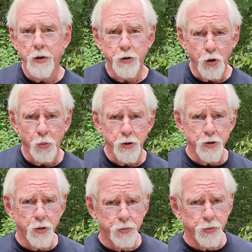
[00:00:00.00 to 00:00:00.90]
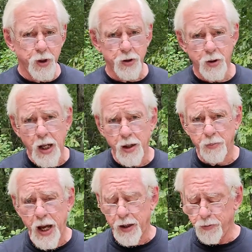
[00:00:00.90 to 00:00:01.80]
The scope is still free to slide
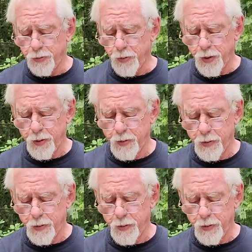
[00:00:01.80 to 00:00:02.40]
back and forth